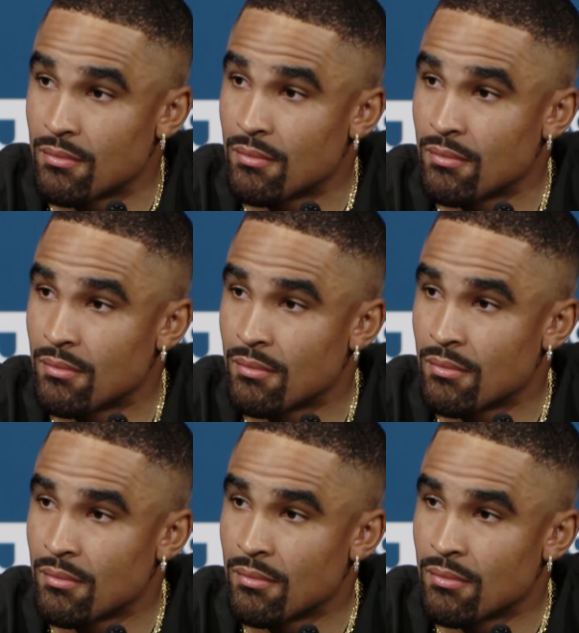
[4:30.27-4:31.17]

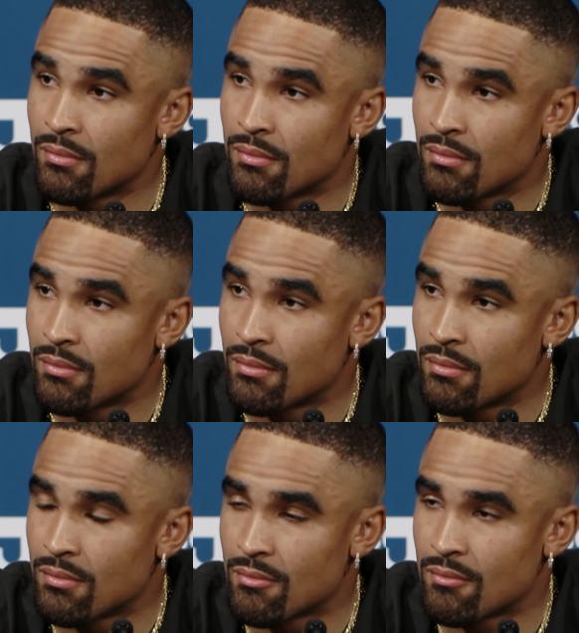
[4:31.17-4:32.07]

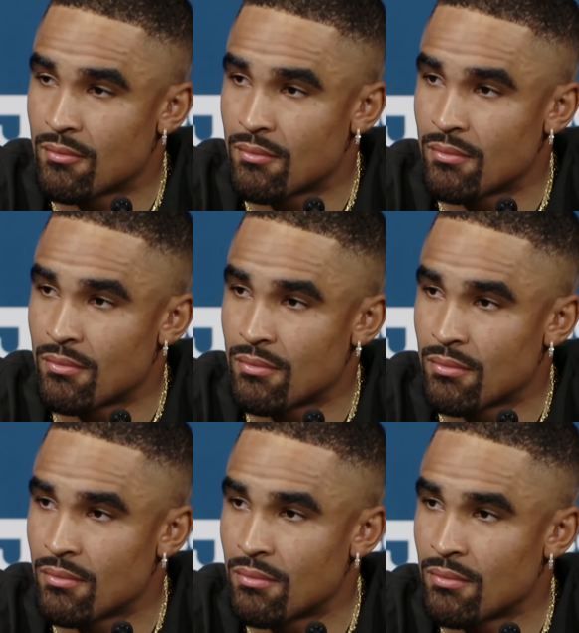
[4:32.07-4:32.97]

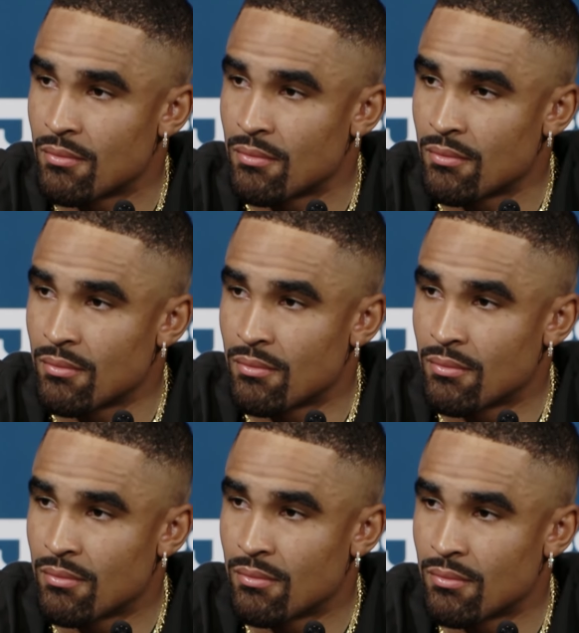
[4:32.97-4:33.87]

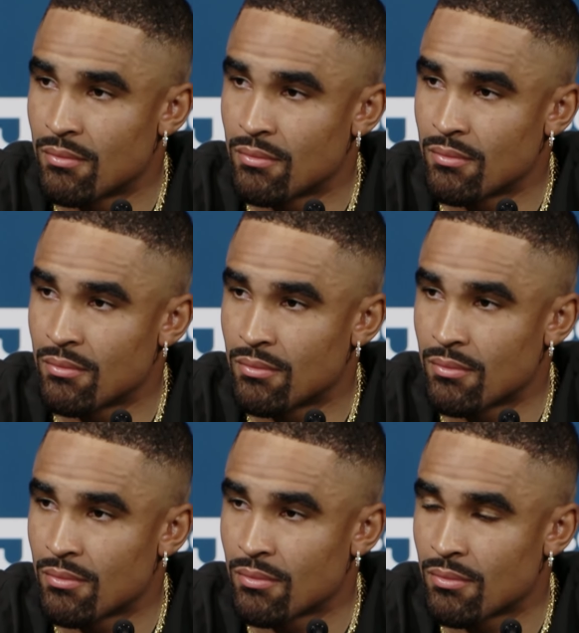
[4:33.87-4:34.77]

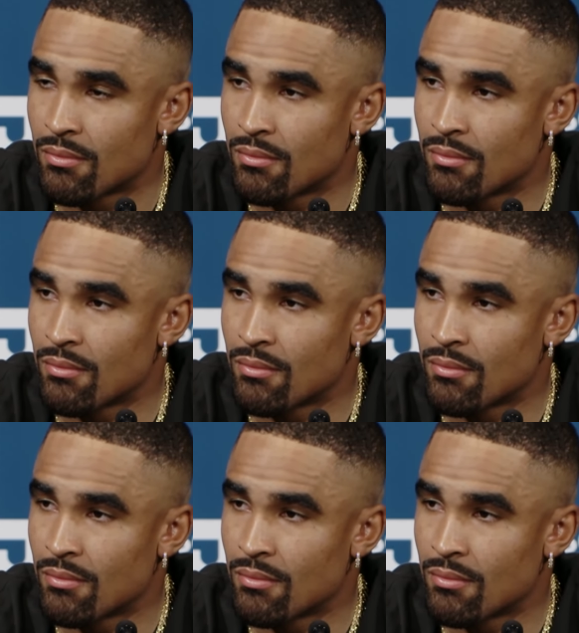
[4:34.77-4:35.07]
(no one is talking)